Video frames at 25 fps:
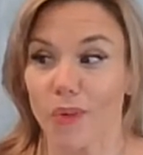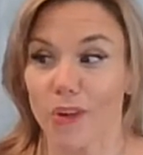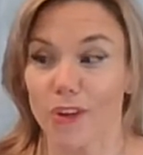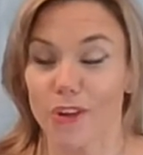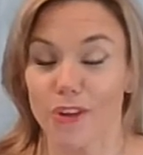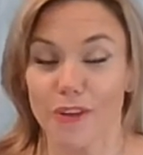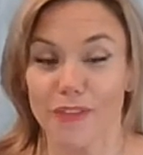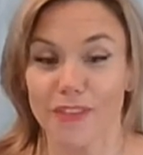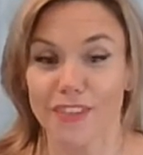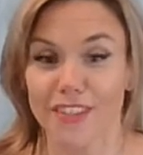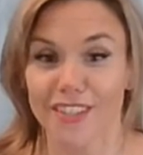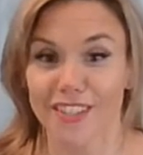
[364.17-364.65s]

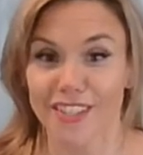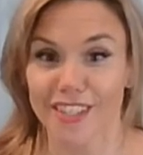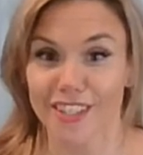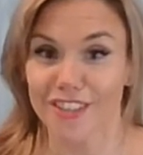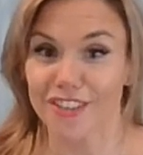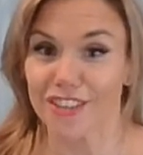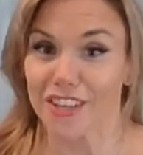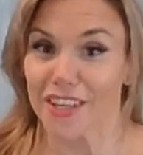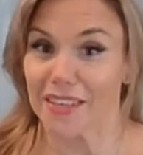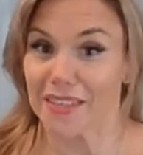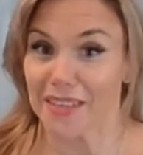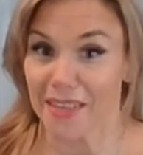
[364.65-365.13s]
you have to
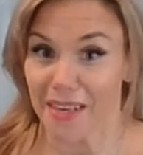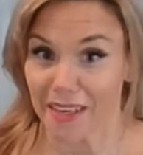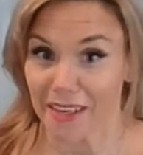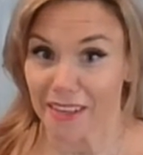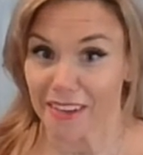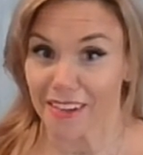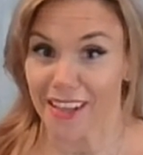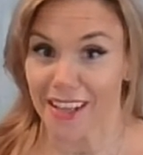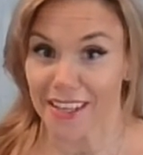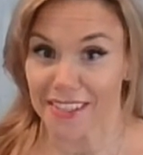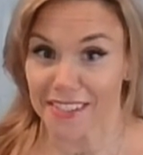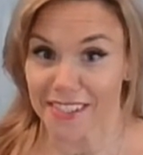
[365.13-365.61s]
teach like 9
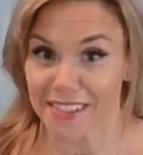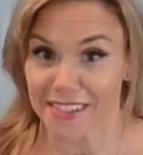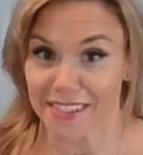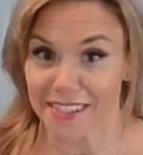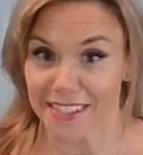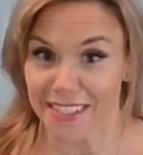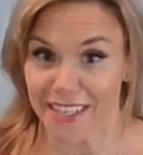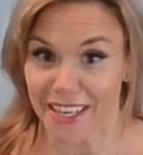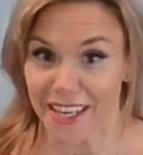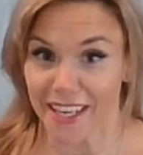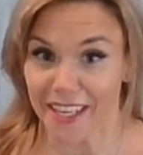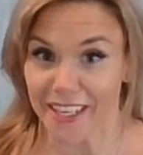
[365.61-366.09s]
classes a
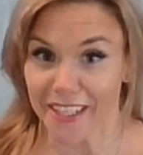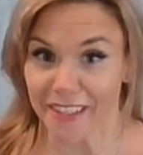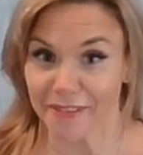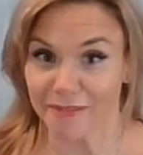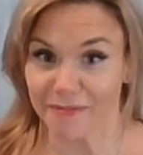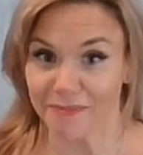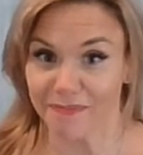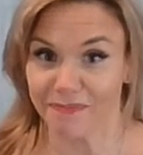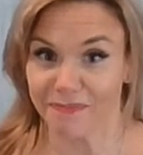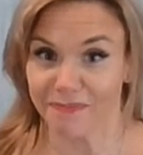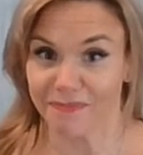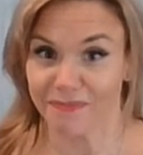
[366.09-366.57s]
day.
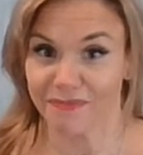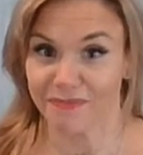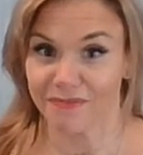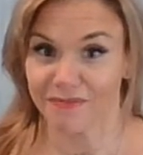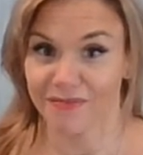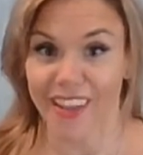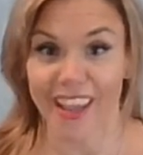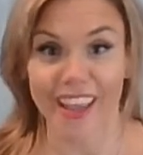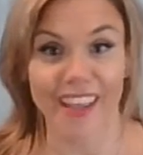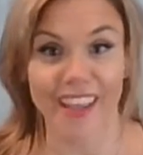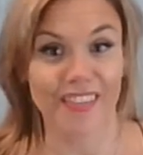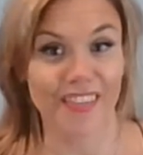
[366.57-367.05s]

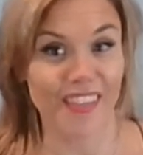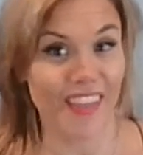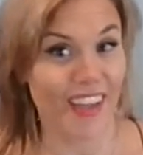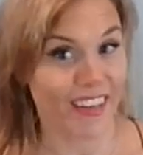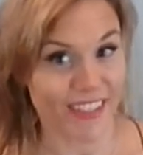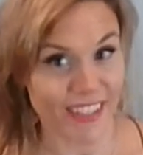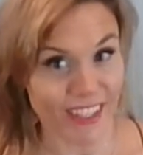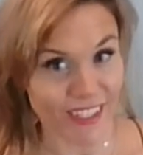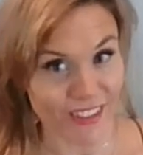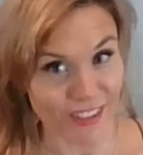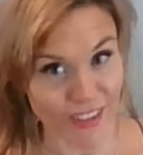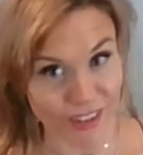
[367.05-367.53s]
And that
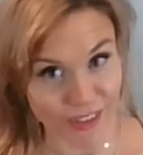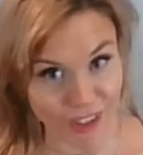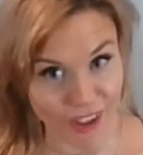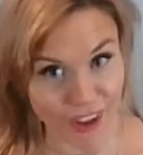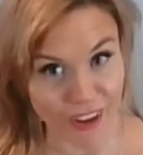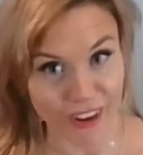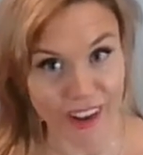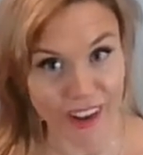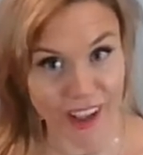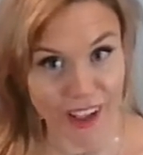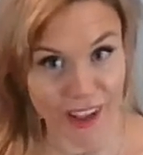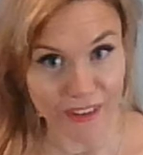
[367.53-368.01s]
takes a
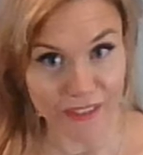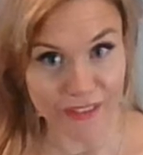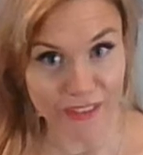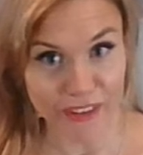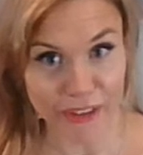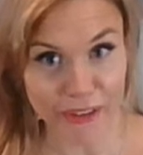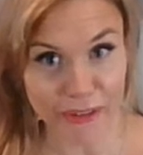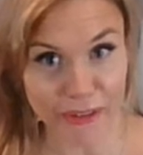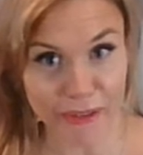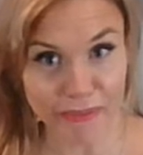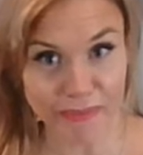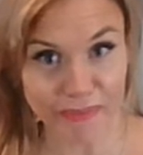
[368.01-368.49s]
lot out of
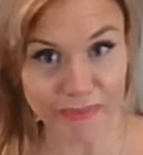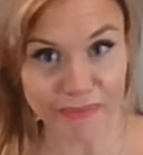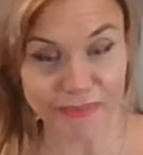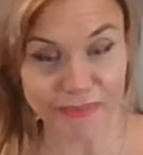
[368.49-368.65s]
you.